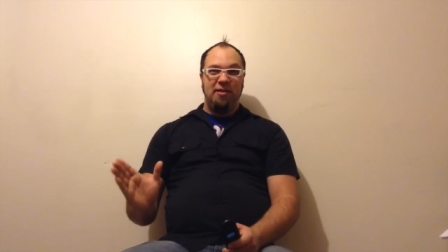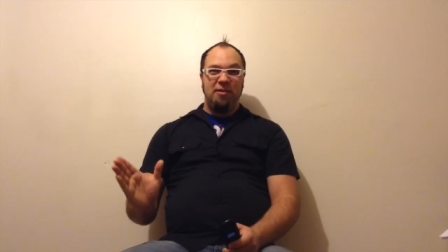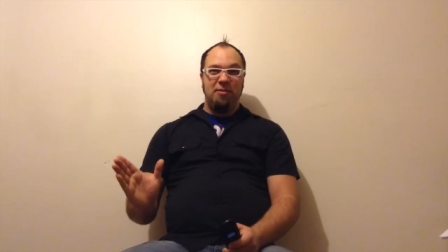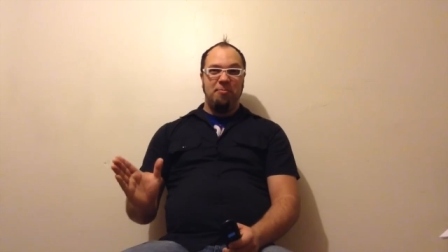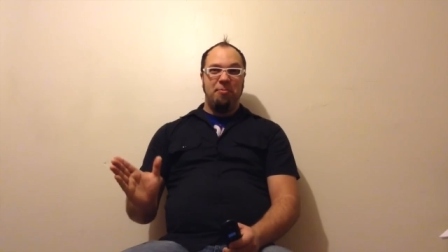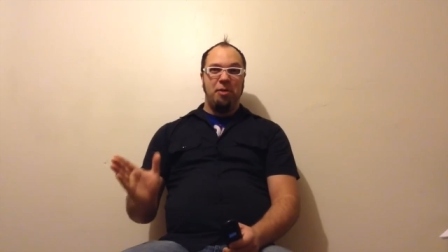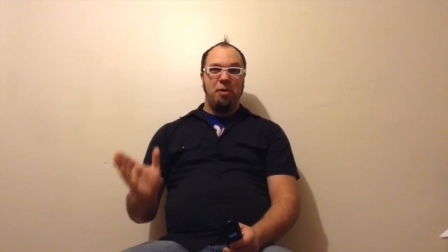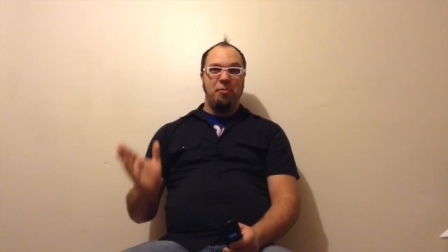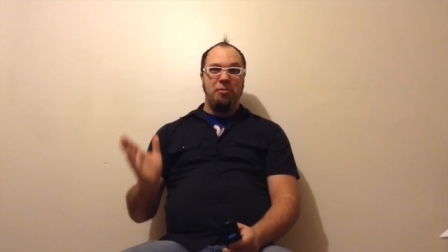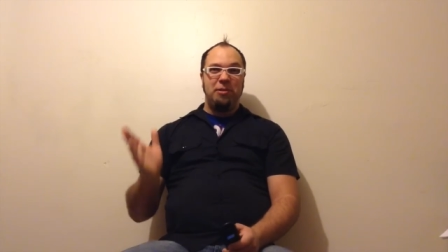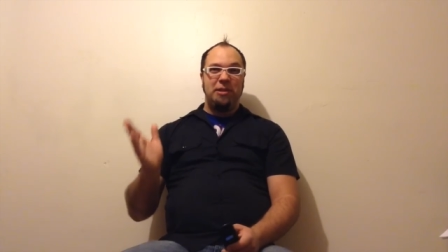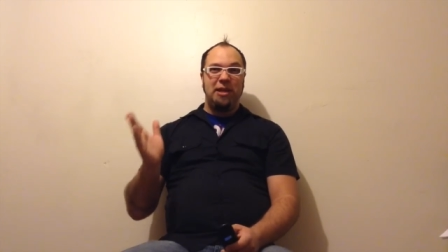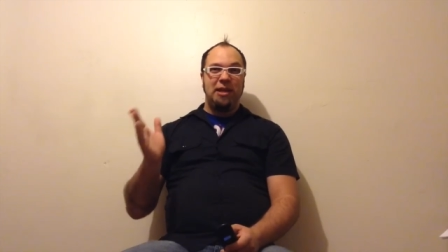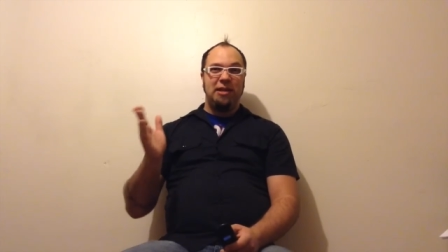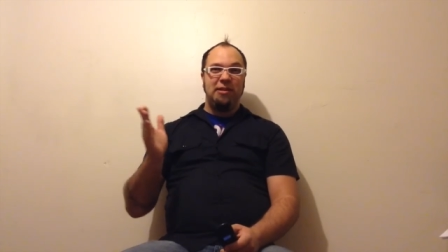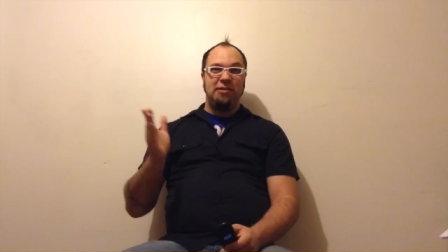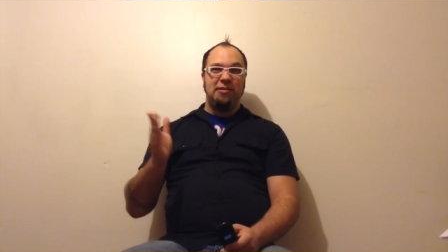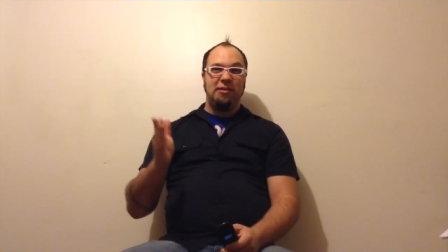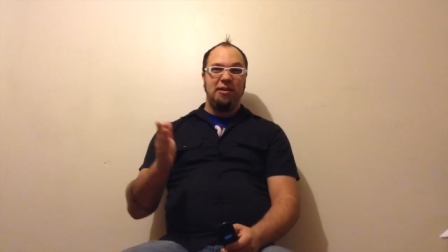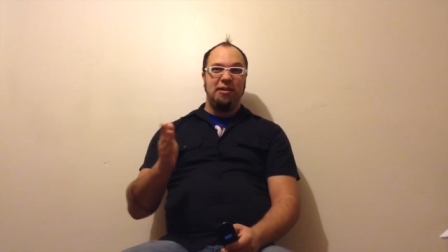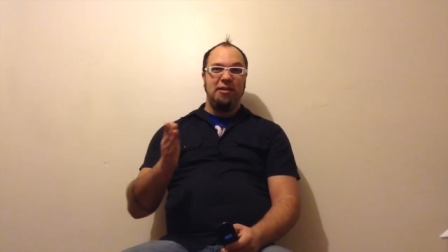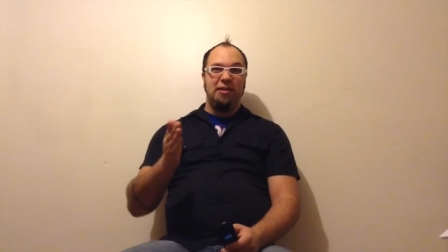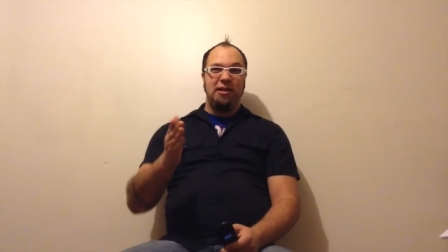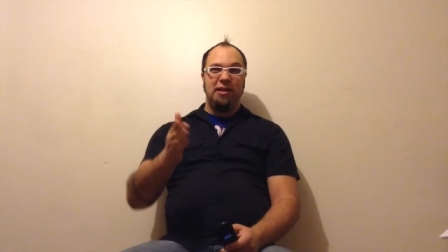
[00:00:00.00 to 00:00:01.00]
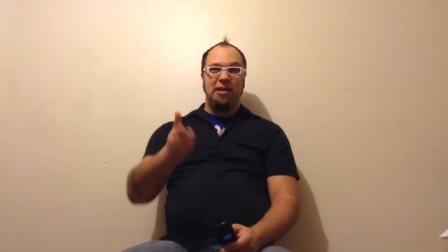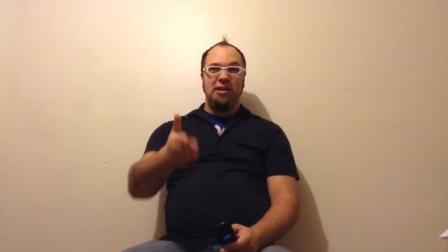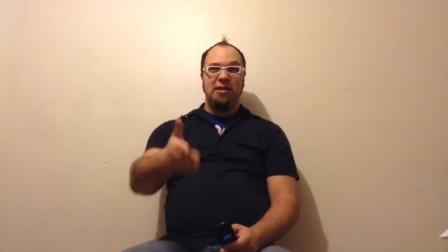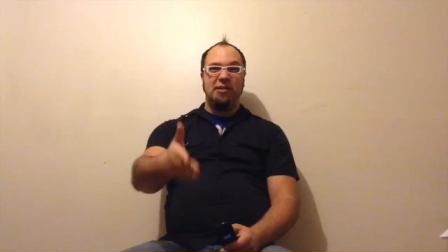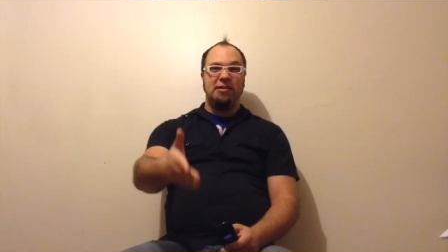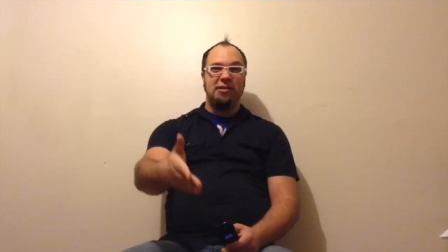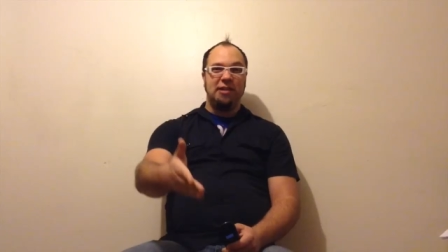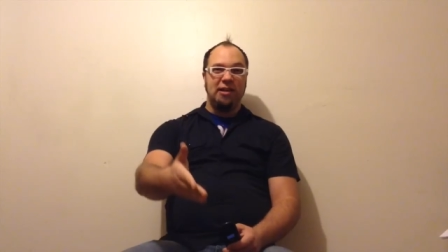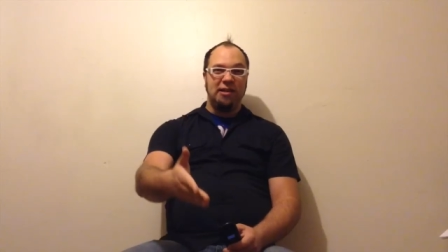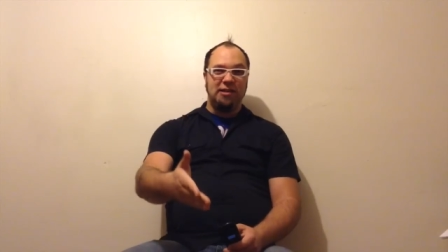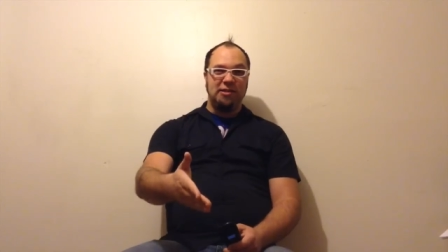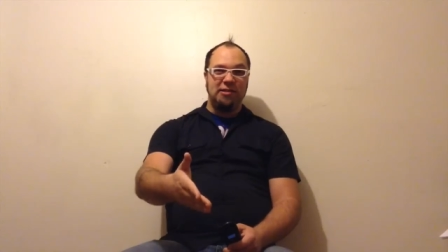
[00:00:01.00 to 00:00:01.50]
The moment that I saw the
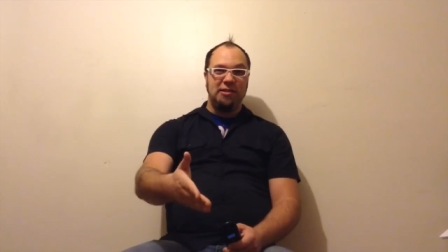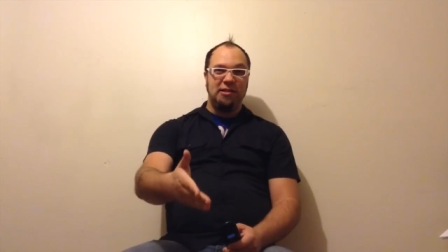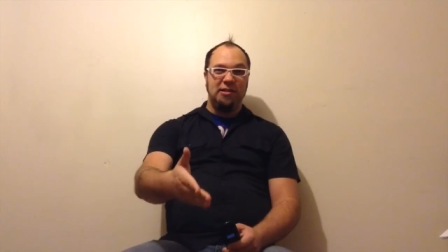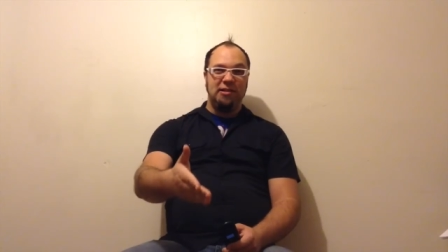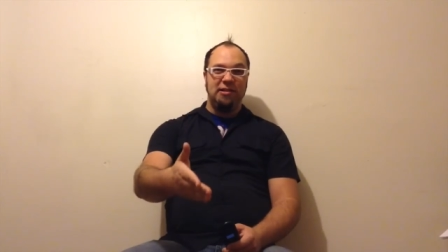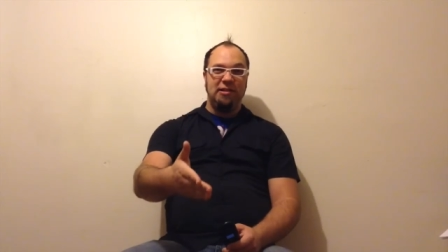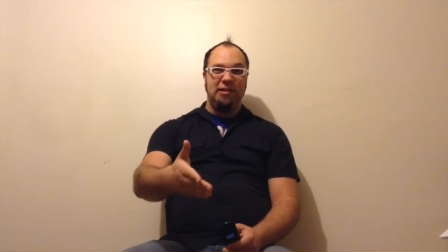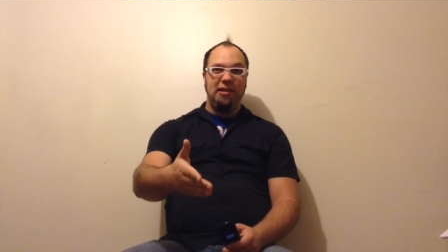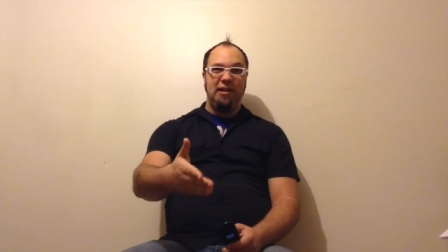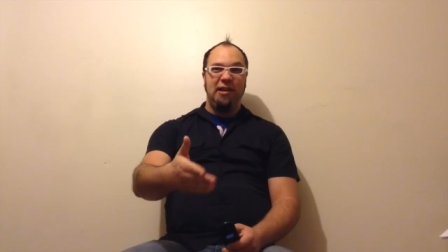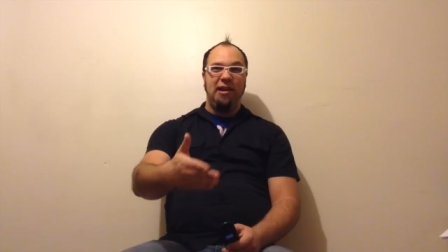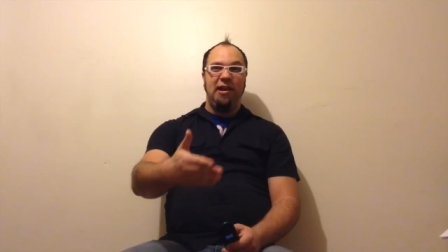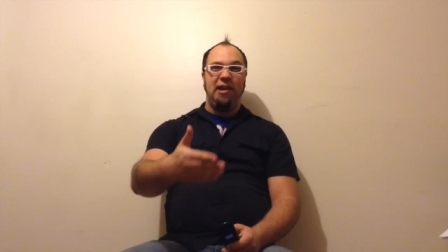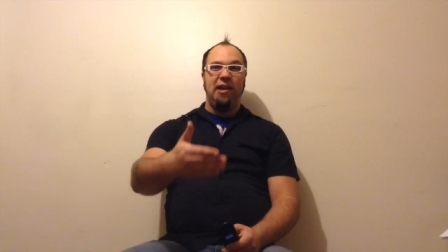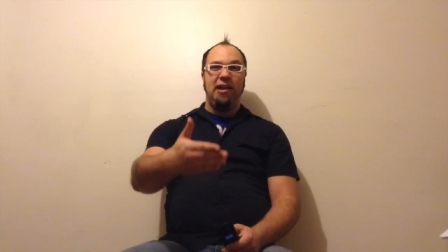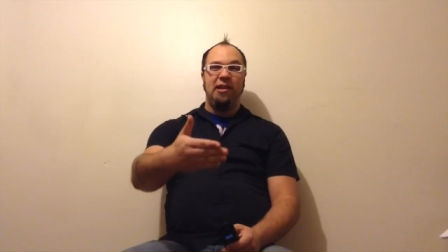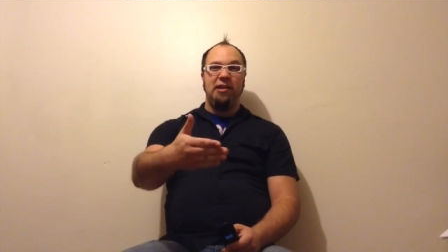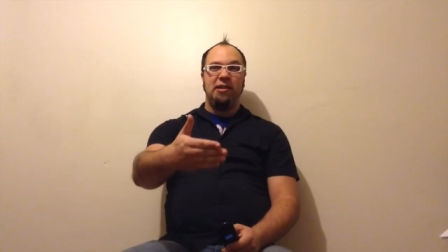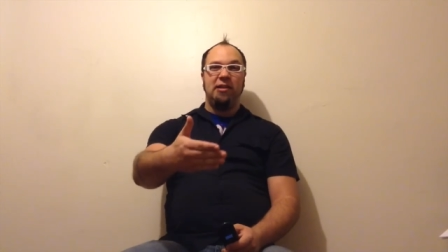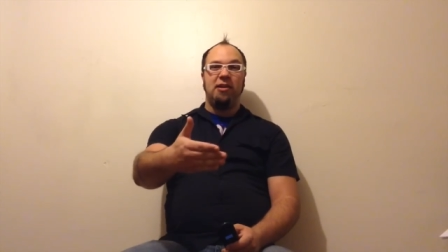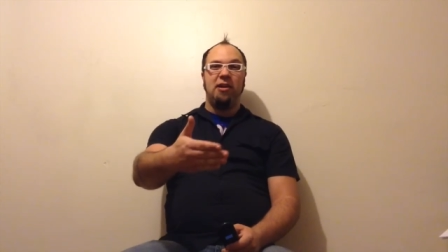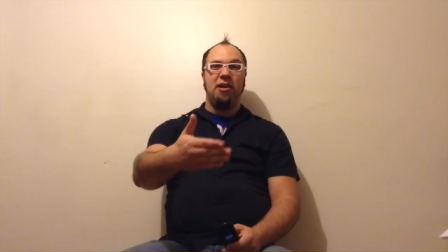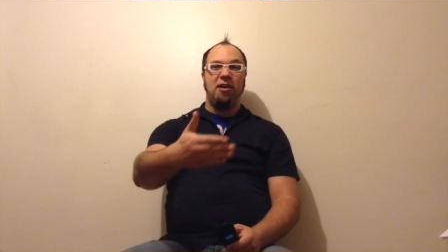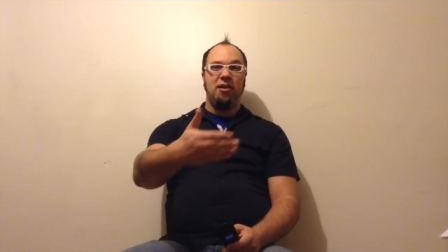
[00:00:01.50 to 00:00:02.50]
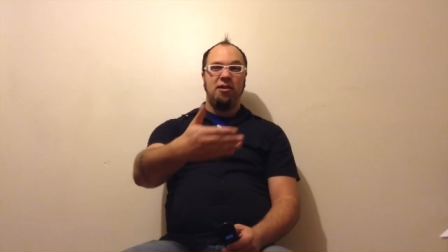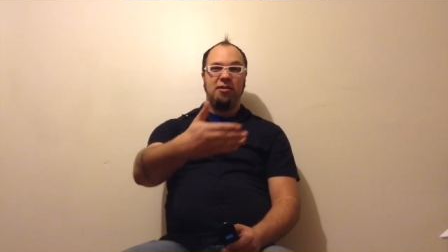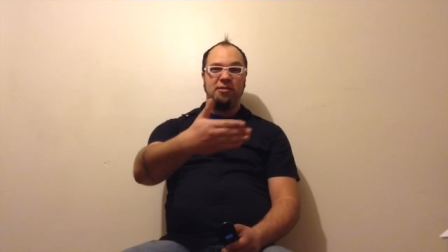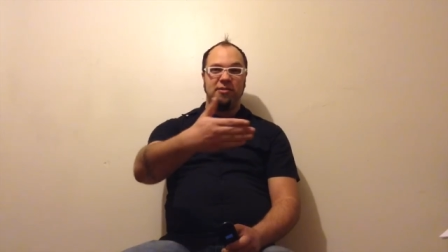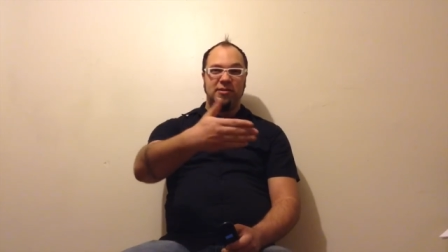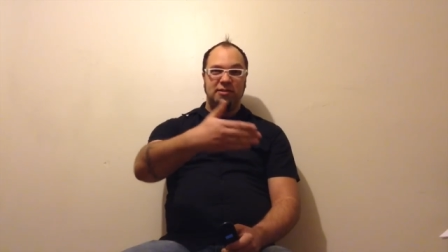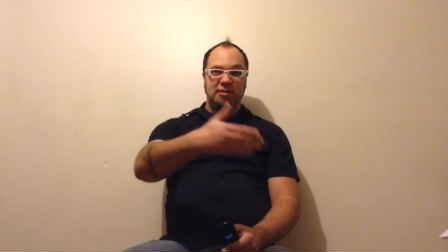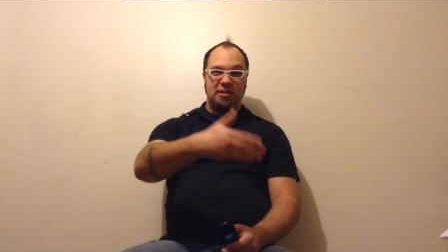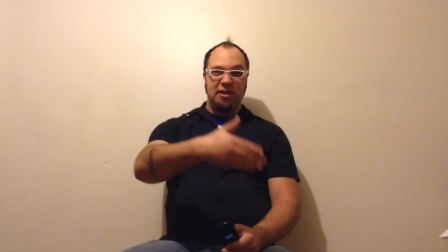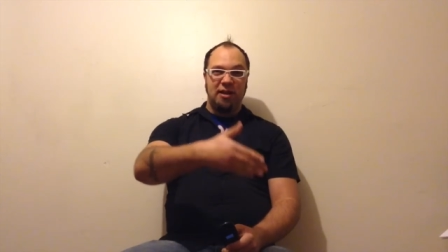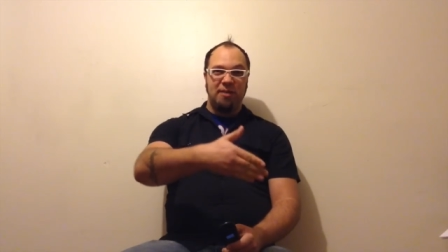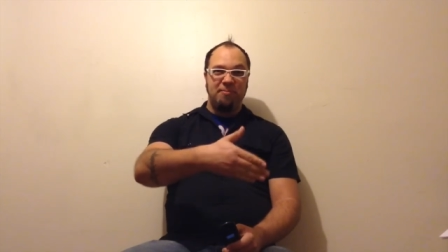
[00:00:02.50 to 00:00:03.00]
intersection and the car
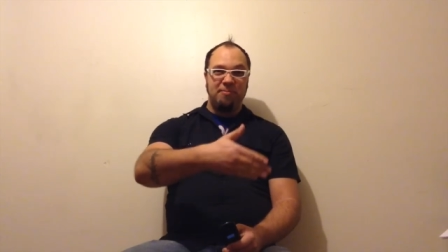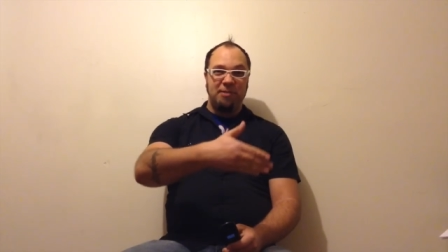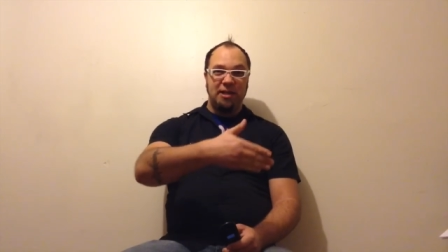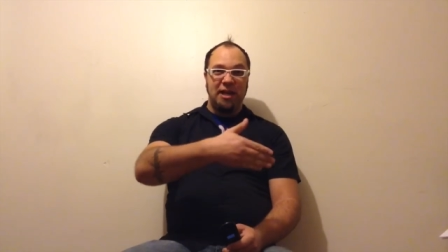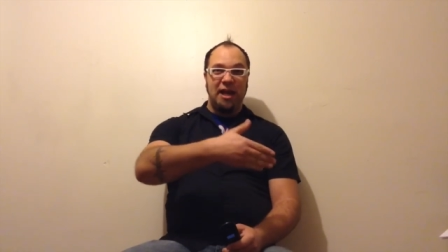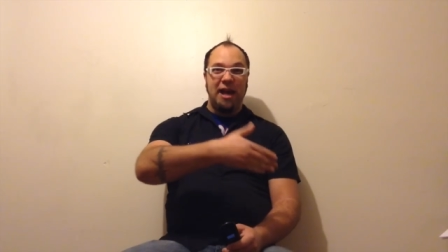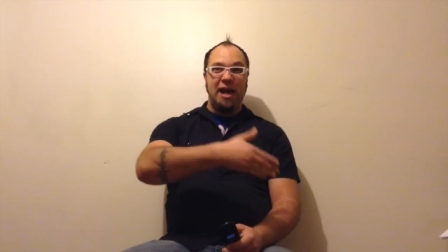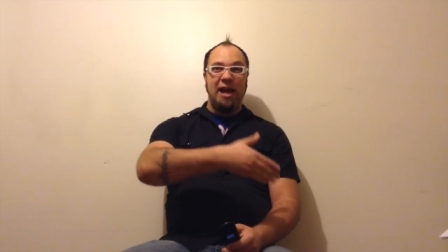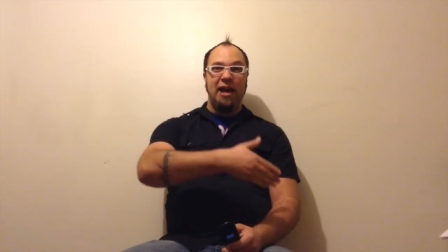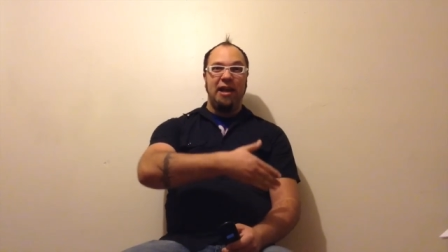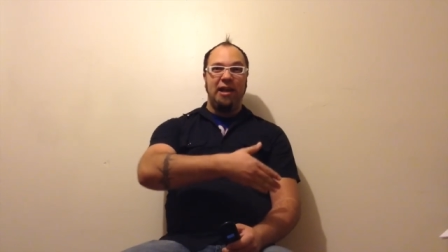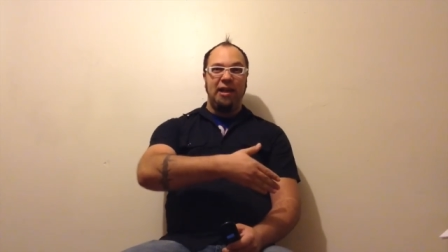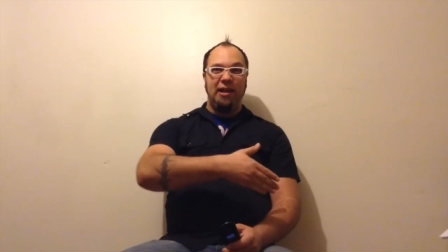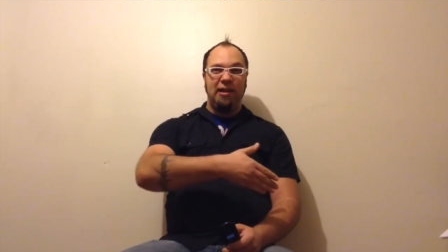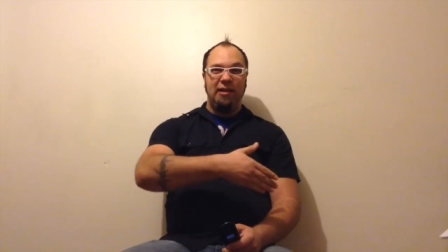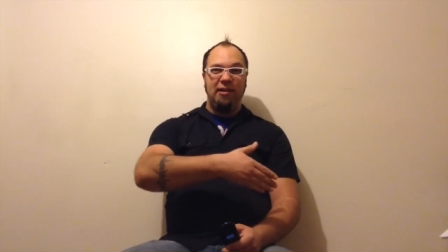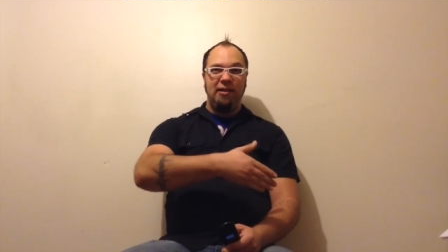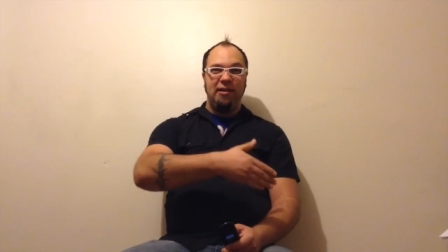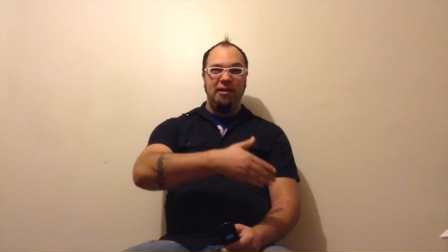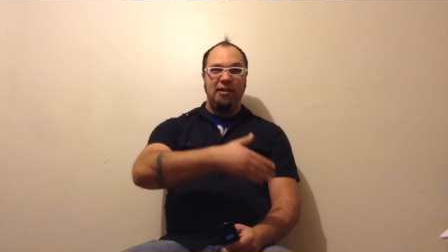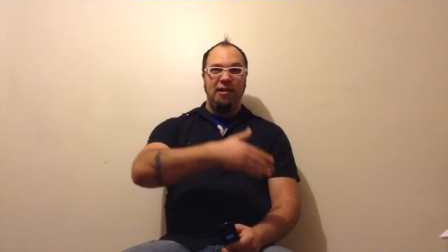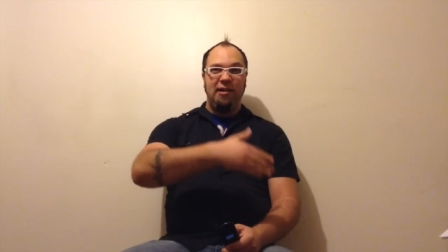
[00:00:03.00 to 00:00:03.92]
stopped at it,